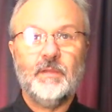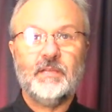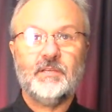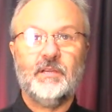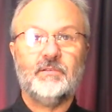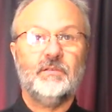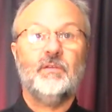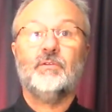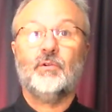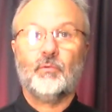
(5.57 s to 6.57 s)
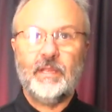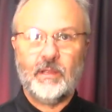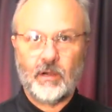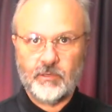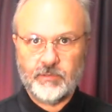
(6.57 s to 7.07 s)
Magic. Here's another great
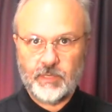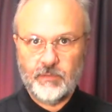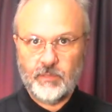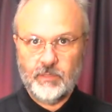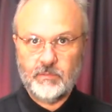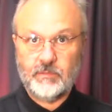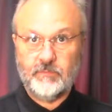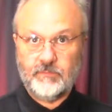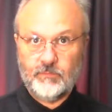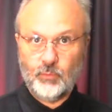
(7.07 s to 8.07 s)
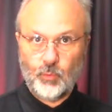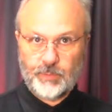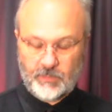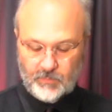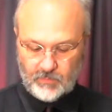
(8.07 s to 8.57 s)
card trick you can use to fool
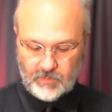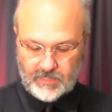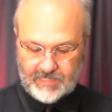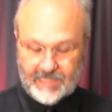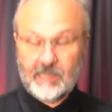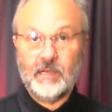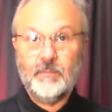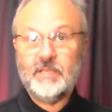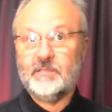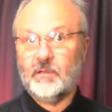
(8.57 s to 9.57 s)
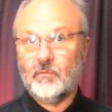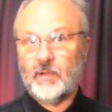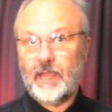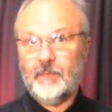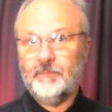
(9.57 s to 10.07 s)
people in an amazing
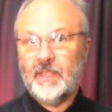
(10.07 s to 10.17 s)
way.